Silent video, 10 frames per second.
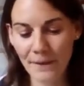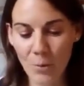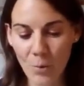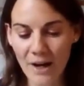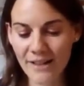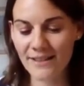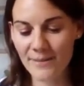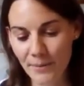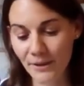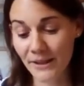what
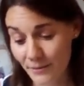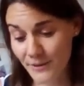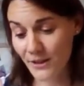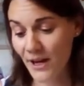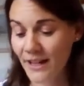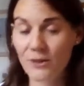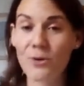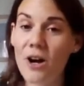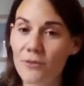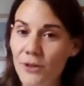belief did you had to
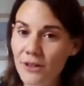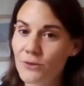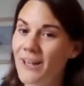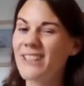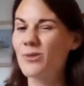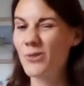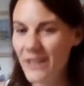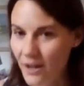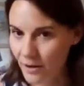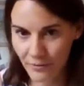get rid
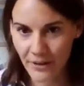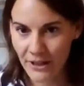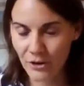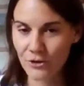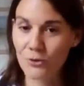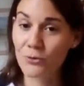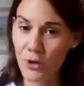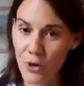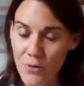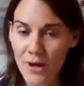of in order to
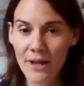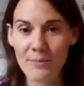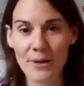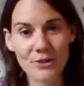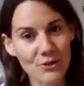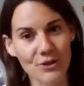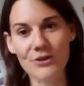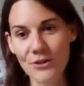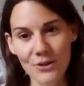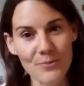grow? But you
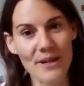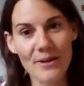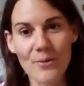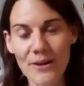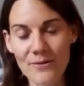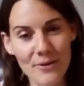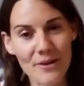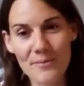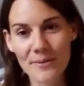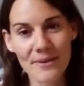just told me one
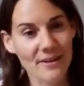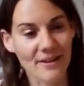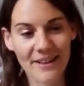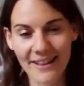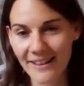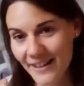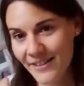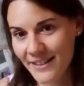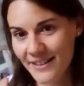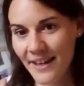very clear
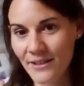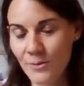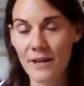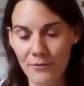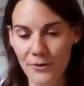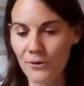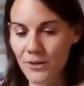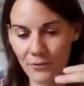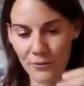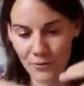insight of if
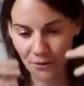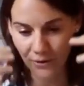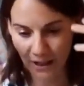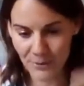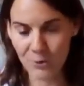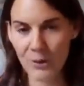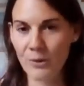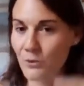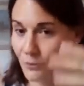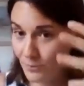you keep doing
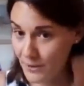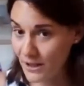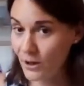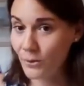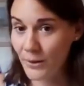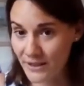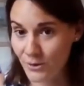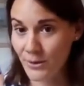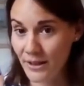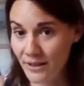what you've been always
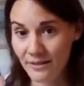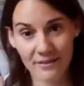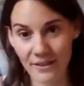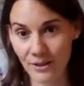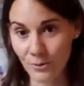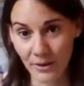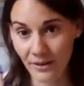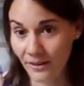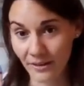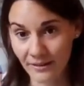doing, you
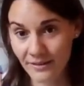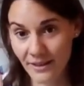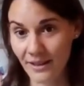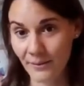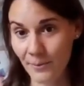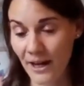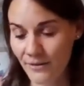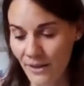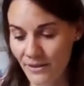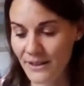will keep
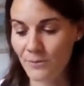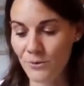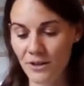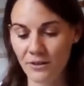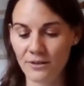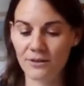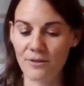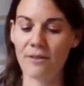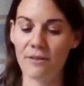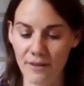having the same results.
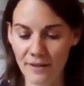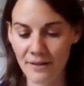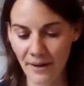So I think